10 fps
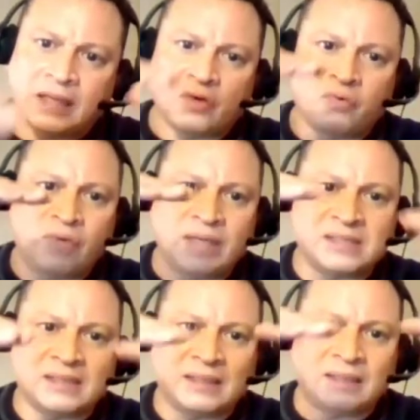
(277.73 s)

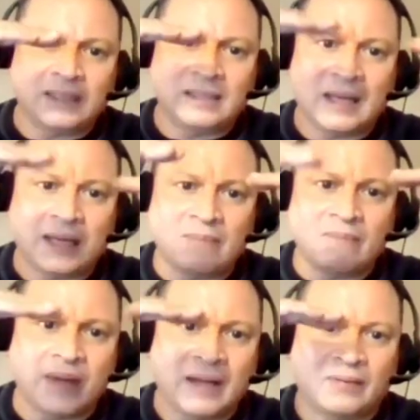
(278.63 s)
increasingly
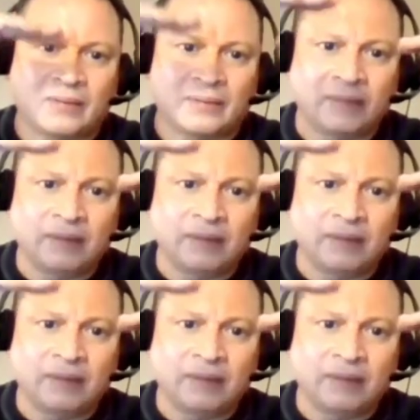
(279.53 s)
getting better.